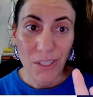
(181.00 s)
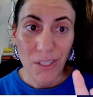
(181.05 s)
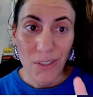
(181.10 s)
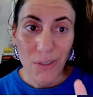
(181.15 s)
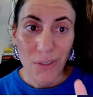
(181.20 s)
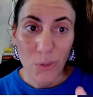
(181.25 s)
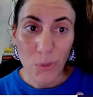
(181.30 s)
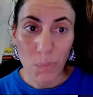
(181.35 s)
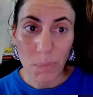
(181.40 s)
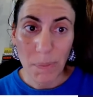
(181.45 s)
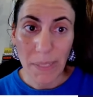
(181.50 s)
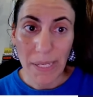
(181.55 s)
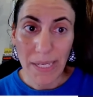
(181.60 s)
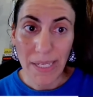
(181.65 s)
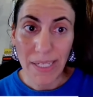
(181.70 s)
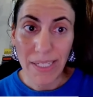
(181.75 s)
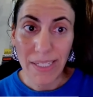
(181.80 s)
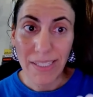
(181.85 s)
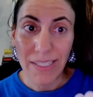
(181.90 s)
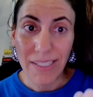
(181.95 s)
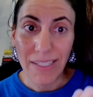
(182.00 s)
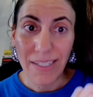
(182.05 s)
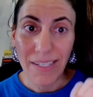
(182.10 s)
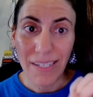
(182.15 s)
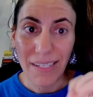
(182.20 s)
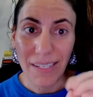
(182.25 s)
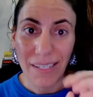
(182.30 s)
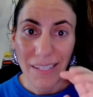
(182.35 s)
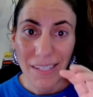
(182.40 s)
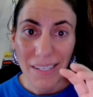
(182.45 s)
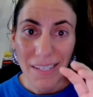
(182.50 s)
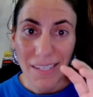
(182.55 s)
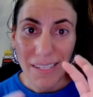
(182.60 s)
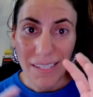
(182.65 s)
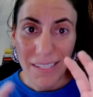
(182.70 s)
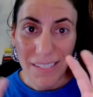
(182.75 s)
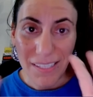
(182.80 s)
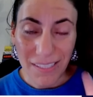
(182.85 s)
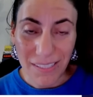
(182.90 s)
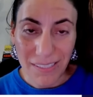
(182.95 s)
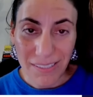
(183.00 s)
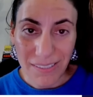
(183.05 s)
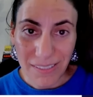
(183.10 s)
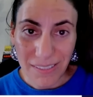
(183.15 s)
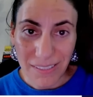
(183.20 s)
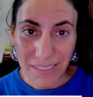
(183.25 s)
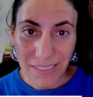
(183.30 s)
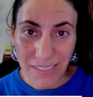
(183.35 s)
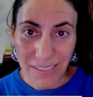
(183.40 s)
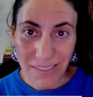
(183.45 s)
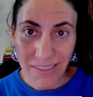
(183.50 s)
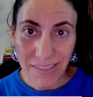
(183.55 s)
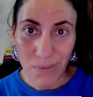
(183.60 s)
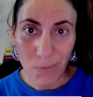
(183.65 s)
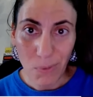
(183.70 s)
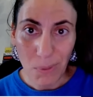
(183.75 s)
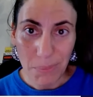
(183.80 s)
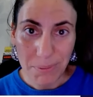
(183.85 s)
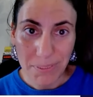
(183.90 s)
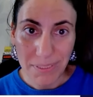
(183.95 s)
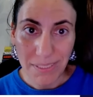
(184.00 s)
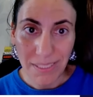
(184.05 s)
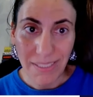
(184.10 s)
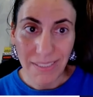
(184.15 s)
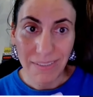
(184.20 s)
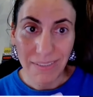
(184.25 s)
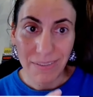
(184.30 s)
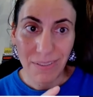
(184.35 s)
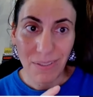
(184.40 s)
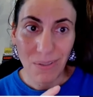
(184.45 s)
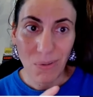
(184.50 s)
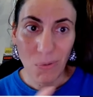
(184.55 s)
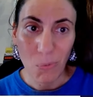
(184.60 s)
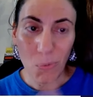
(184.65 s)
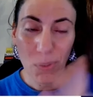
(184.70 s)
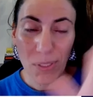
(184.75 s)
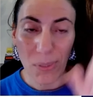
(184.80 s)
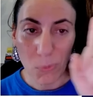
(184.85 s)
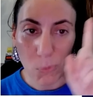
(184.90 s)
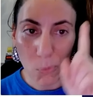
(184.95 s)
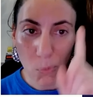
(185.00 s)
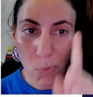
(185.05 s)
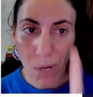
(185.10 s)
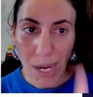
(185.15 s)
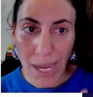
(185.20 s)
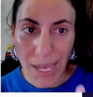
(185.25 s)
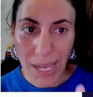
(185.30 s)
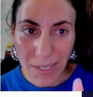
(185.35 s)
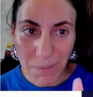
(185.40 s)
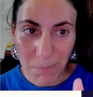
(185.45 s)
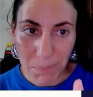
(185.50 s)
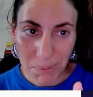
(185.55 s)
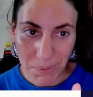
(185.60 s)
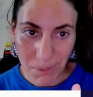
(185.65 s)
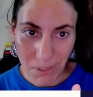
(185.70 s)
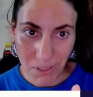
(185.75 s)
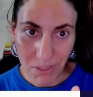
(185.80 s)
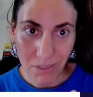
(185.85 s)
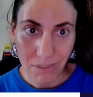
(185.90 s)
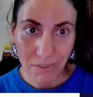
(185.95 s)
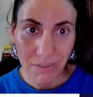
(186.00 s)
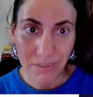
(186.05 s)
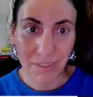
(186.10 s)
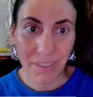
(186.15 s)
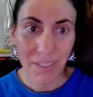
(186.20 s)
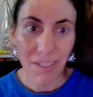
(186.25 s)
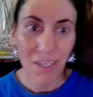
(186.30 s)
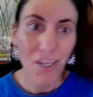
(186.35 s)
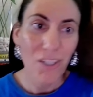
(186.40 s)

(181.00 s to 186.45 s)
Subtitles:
to pay in the website with 1 product.